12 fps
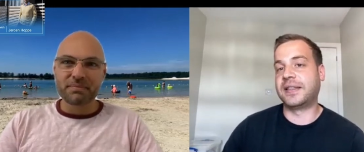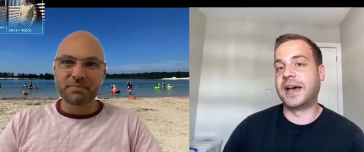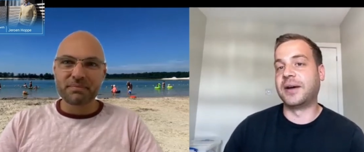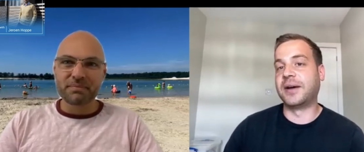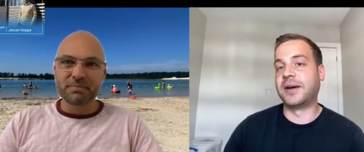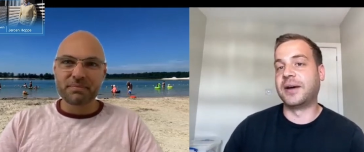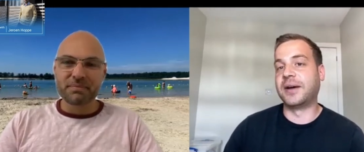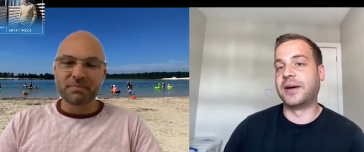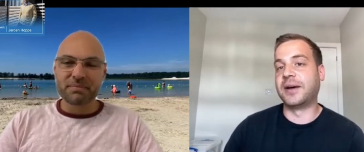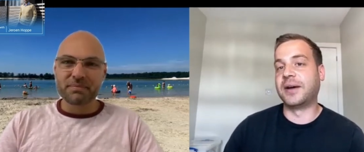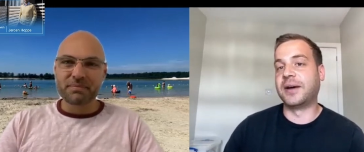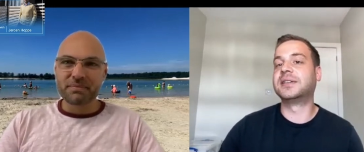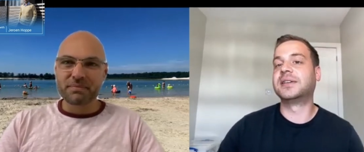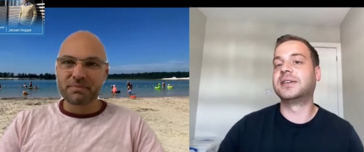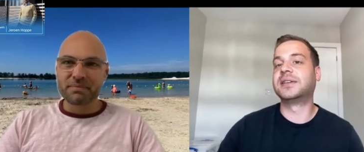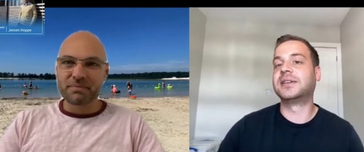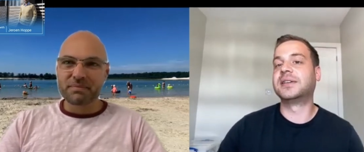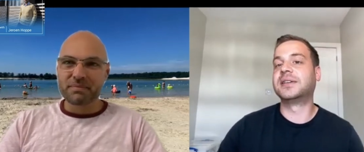Speaker 1: that was quite good.
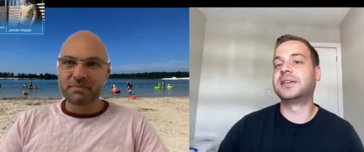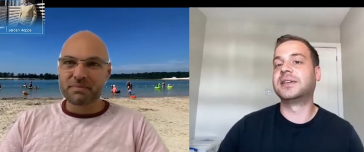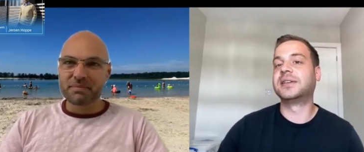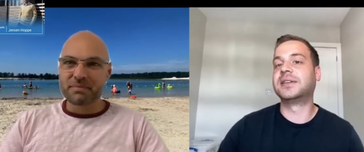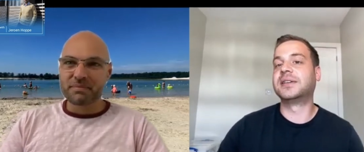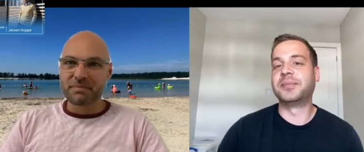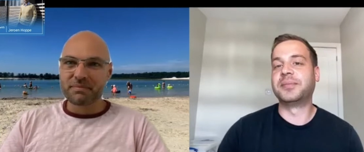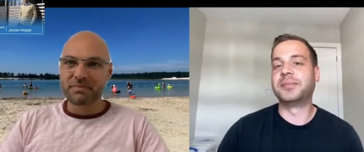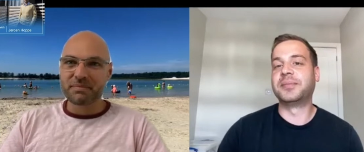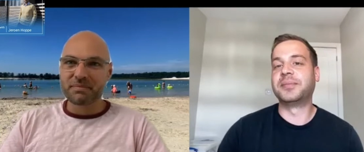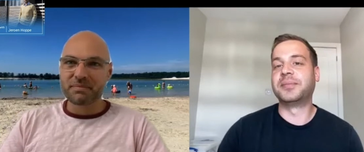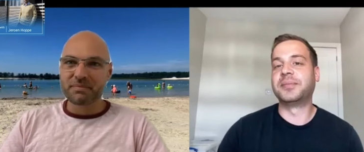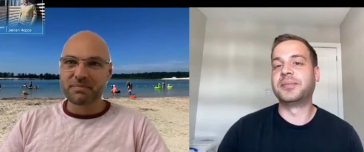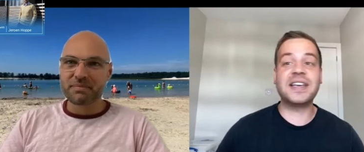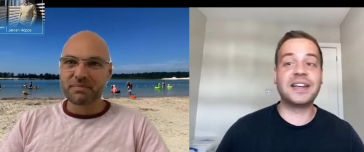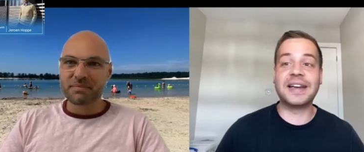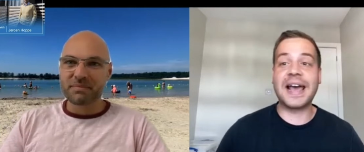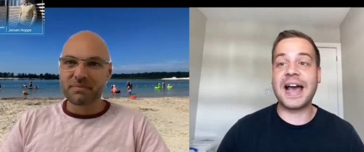Um, mm. and, I,
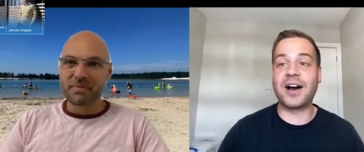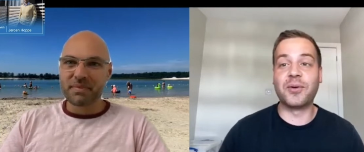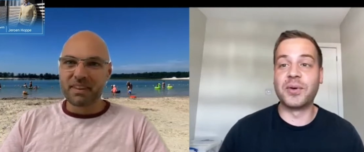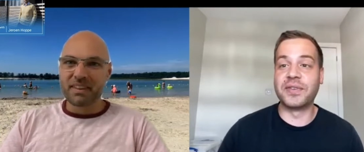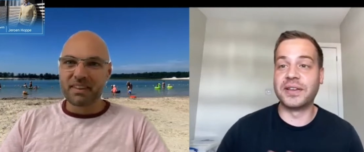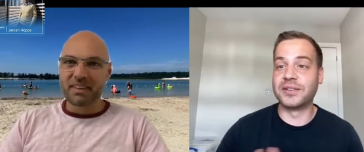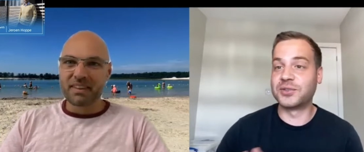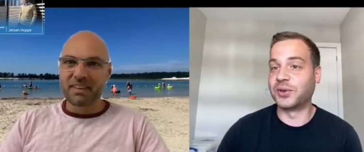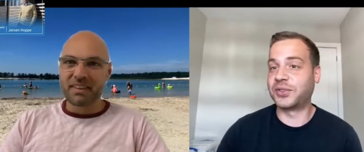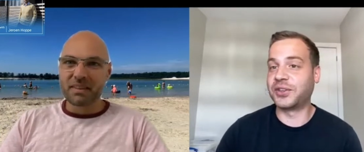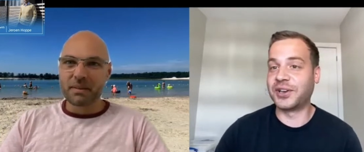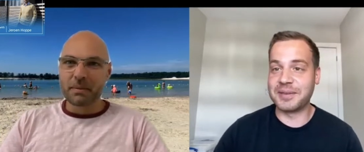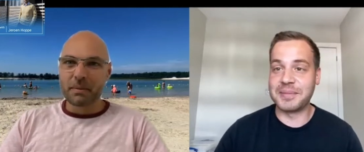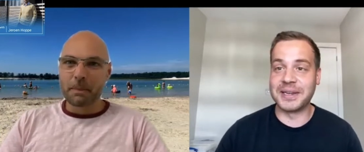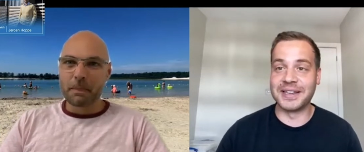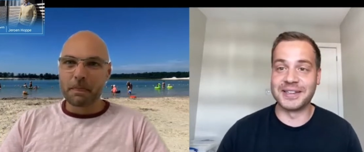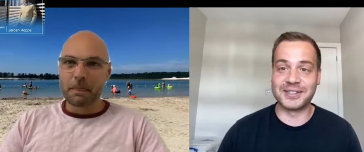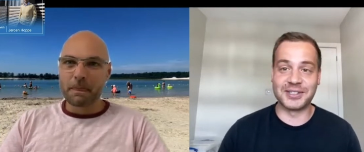and I was in and out within sort of 30
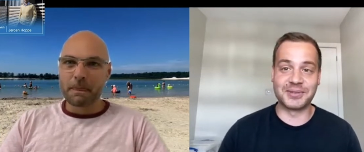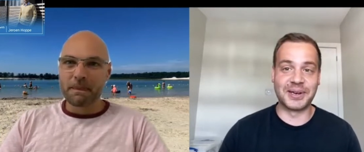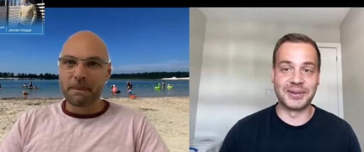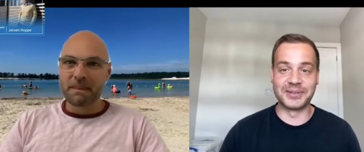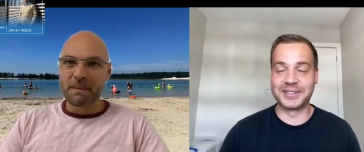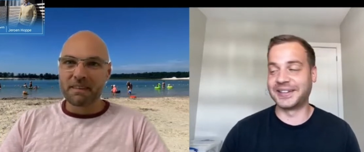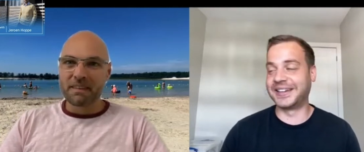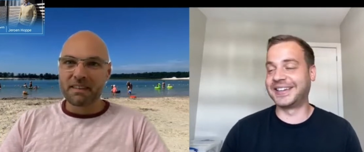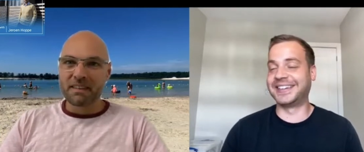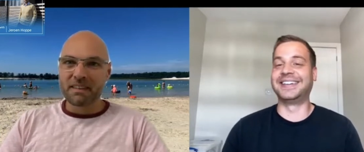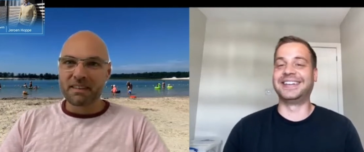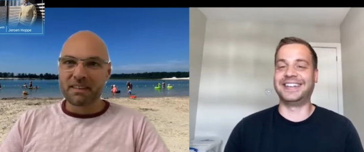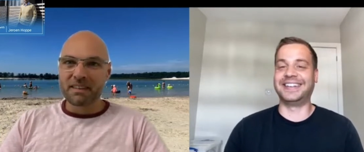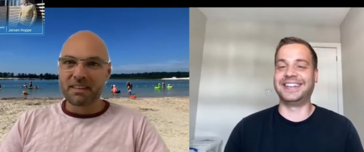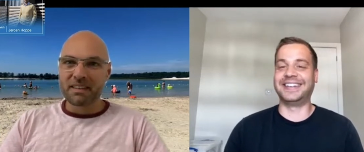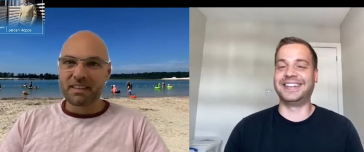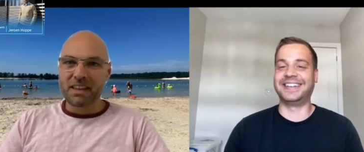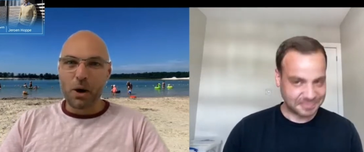minutes as well. So.
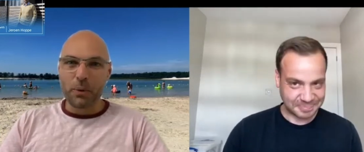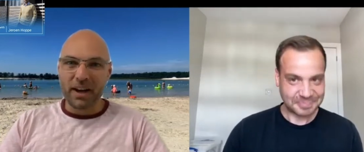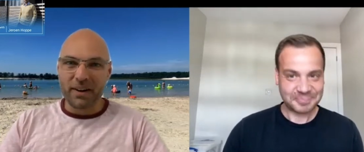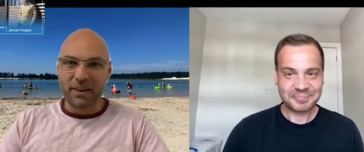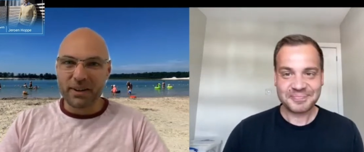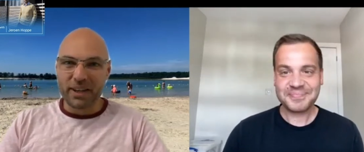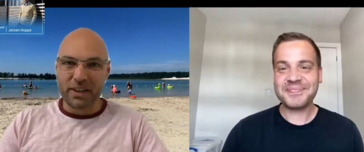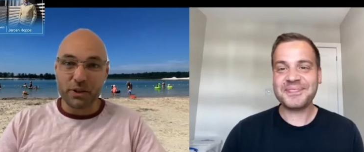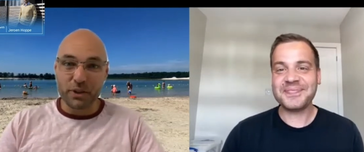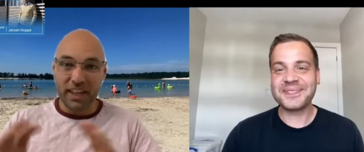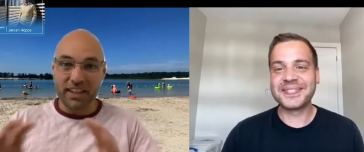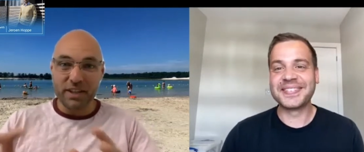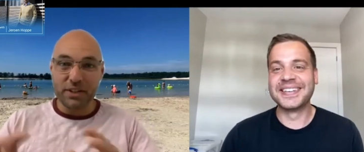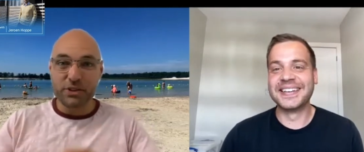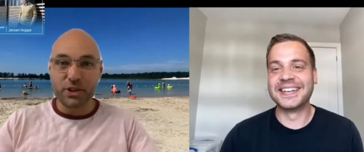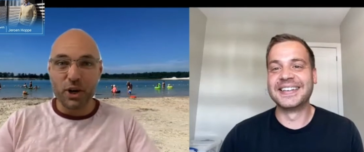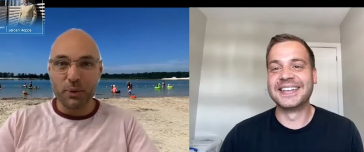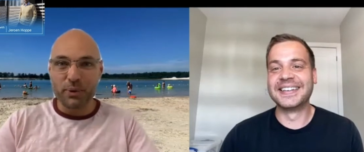
Speaker 2: oh wow! Okay, so they did yeah.
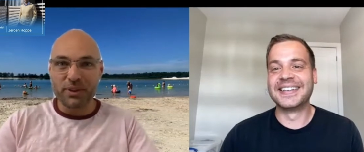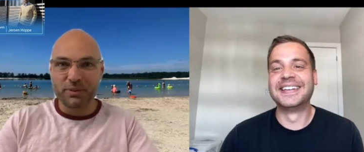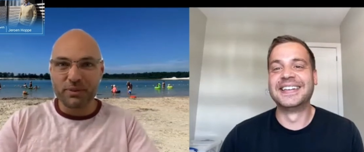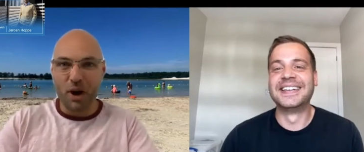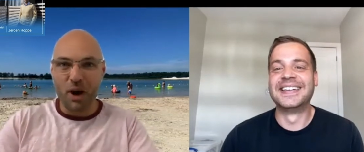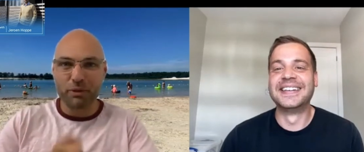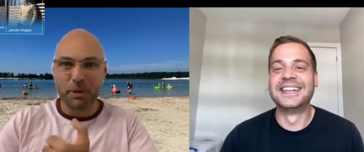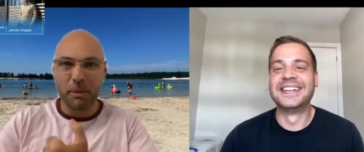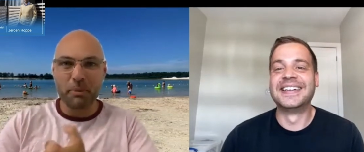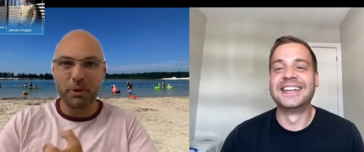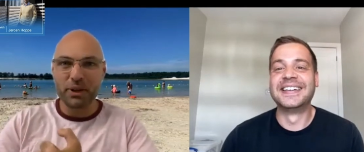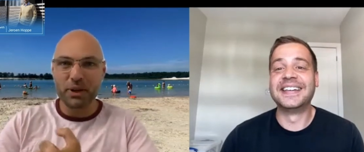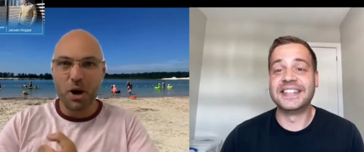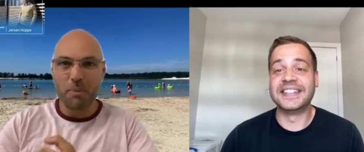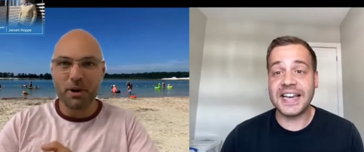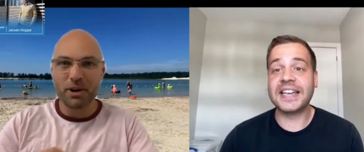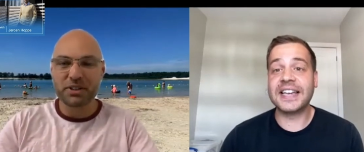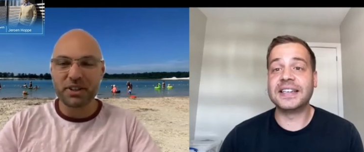start with half the people in the car yeah.
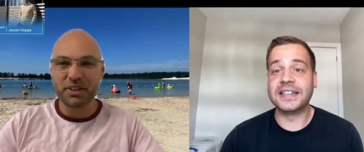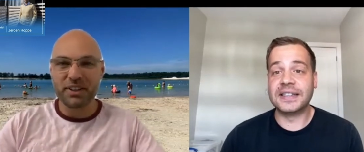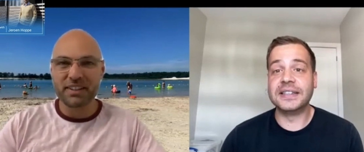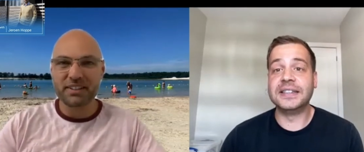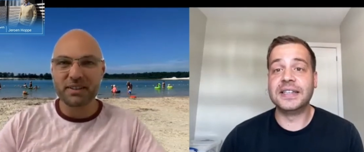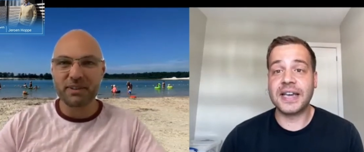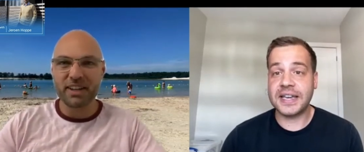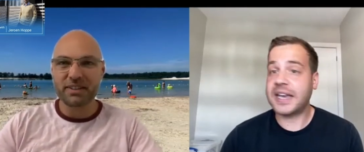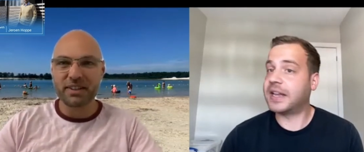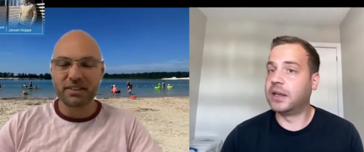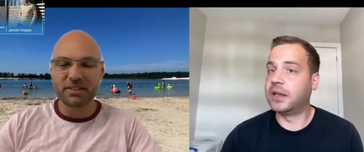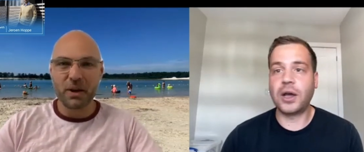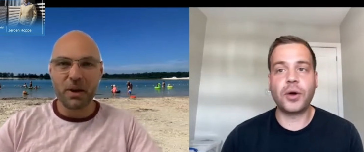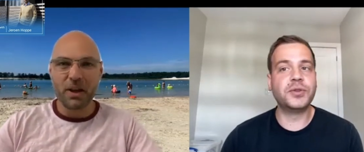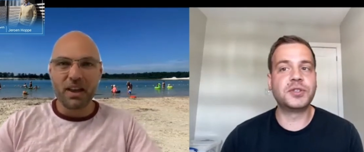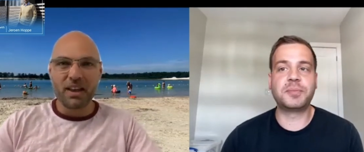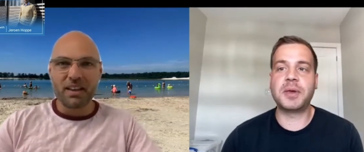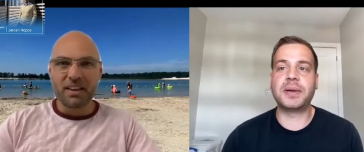park still. That's yeah, amazing. yeah,
Speaker 1: loads
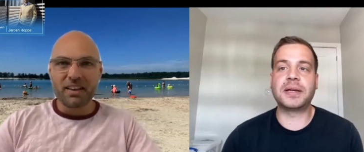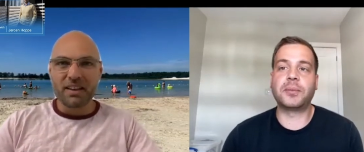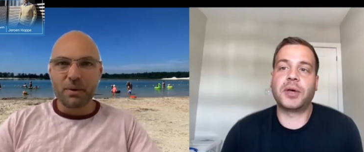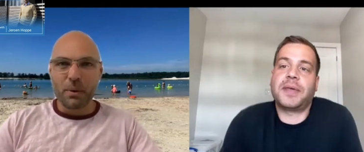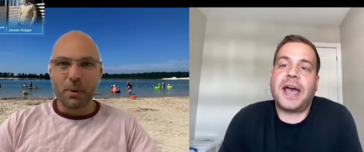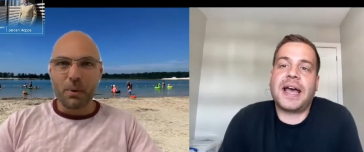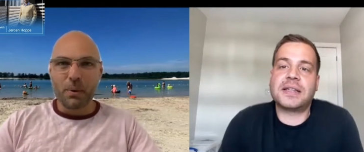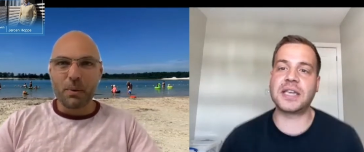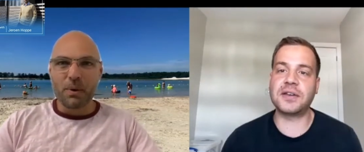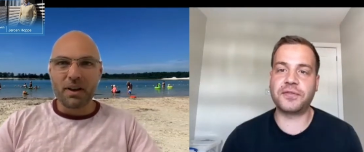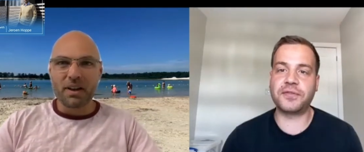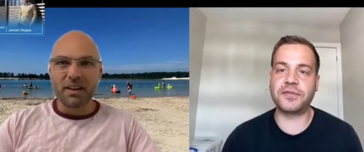of people. But they had to get through the